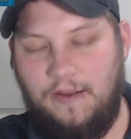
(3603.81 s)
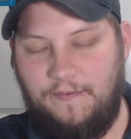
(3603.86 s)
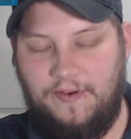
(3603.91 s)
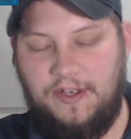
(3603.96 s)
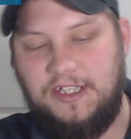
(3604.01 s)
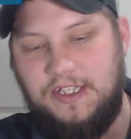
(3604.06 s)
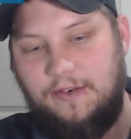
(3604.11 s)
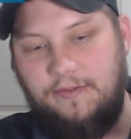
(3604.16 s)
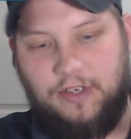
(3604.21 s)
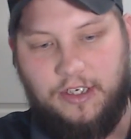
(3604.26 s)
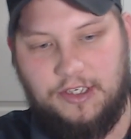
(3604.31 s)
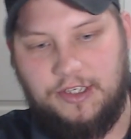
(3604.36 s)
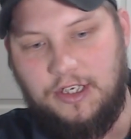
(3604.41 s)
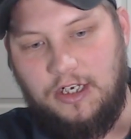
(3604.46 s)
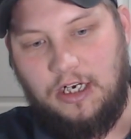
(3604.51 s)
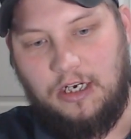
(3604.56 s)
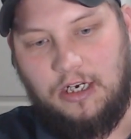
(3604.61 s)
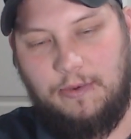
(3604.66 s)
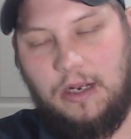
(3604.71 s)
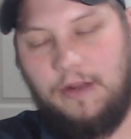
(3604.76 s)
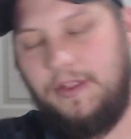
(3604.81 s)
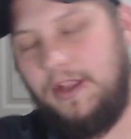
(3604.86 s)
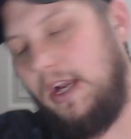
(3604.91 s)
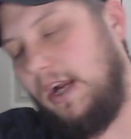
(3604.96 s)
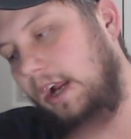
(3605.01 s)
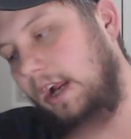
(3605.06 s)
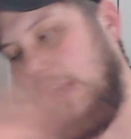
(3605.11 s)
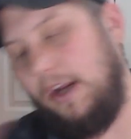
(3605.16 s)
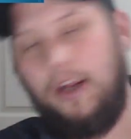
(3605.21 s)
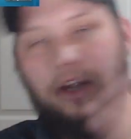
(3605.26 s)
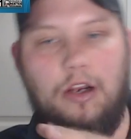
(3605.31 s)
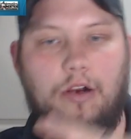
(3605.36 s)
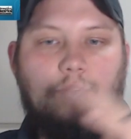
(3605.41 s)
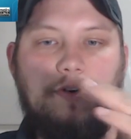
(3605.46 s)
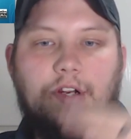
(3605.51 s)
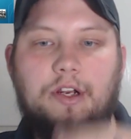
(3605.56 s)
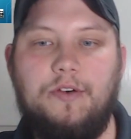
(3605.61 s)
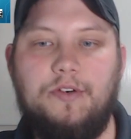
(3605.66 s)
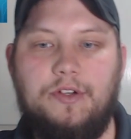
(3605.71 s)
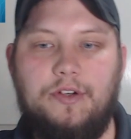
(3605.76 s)
events I've got to talk about, and then I got to
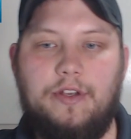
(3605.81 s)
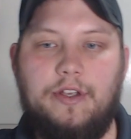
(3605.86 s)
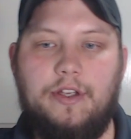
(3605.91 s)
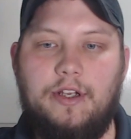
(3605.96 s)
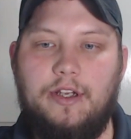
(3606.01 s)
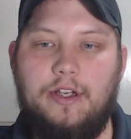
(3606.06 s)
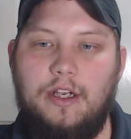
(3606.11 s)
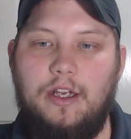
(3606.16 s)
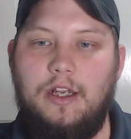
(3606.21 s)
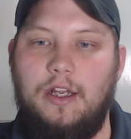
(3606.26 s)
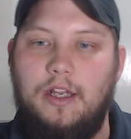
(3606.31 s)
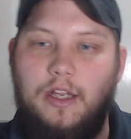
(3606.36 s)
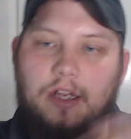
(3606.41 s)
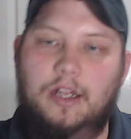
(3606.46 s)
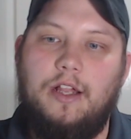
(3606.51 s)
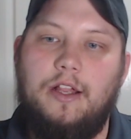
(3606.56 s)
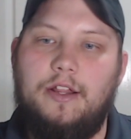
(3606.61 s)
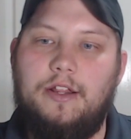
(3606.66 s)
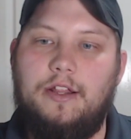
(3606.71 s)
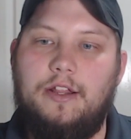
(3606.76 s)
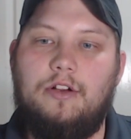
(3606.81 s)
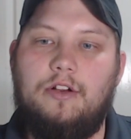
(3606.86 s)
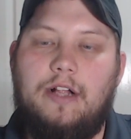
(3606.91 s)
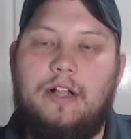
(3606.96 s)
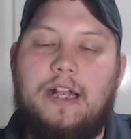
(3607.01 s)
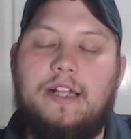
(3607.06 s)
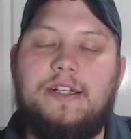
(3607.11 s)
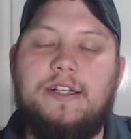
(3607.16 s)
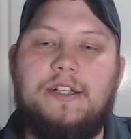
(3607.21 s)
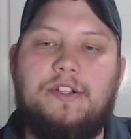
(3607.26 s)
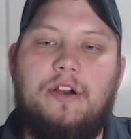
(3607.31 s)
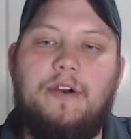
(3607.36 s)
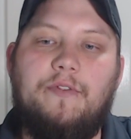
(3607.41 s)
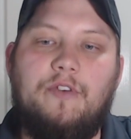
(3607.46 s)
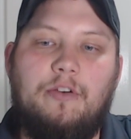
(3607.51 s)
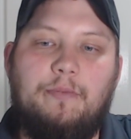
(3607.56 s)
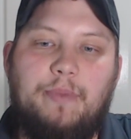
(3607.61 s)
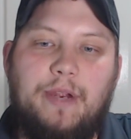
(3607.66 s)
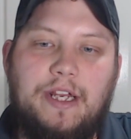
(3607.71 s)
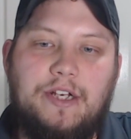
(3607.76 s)
go do the classes
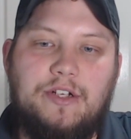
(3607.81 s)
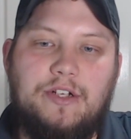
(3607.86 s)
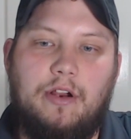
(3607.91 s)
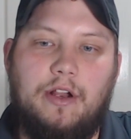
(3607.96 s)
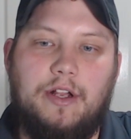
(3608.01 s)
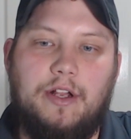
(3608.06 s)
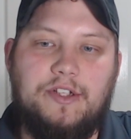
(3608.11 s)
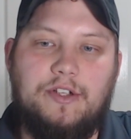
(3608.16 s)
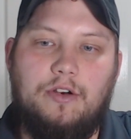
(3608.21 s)
over on Patreon.